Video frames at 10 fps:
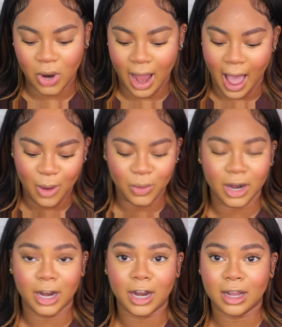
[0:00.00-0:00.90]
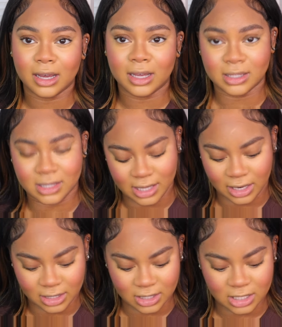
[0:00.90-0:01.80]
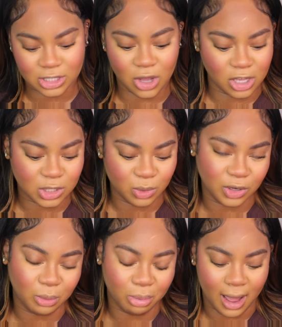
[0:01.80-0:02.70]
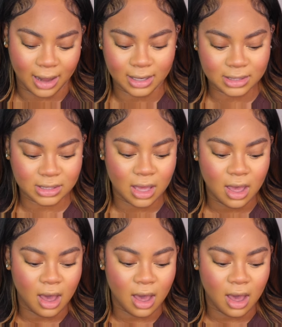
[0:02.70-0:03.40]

for our concealer, this is also a new product.